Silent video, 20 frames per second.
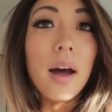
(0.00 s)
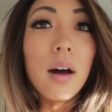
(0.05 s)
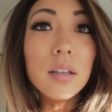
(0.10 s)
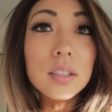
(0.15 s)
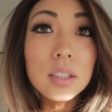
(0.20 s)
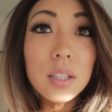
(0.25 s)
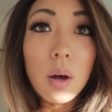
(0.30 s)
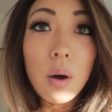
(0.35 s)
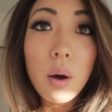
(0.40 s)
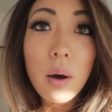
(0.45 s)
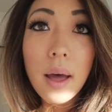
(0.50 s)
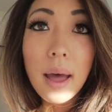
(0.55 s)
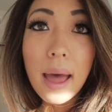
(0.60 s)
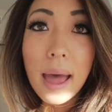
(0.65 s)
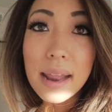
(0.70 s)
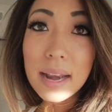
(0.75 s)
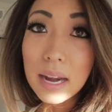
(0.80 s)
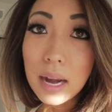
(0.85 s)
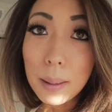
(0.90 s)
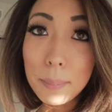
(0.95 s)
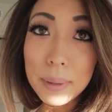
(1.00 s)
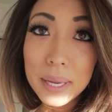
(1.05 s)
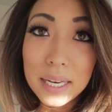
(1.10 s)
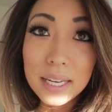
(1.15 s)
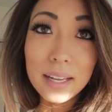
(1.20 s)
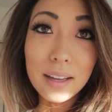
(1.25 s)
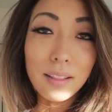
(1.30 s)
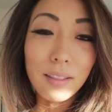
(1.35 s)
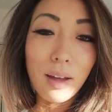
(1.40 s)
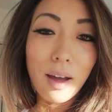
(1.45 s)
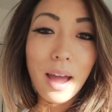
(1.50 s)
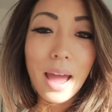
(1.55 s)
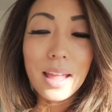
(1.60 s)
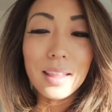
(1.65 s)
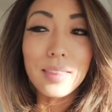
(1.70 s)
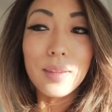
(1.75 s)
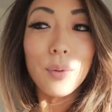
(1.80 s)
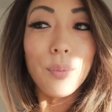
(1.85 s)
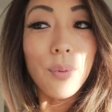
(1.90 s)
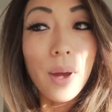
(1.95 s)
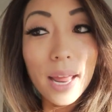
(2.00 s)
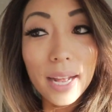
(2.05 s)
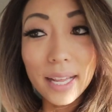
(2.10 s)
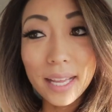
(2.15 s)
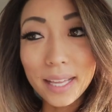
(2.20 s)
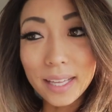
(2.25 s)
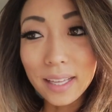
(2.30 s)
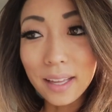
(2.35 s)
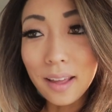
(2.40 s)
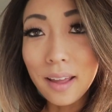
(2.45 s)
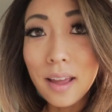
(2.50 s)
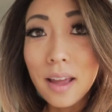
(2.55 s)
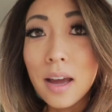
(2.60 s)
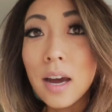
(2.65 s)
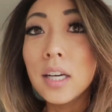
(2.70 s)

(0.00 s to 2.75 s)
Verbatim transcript: I also ended up eating a lot at the wedding.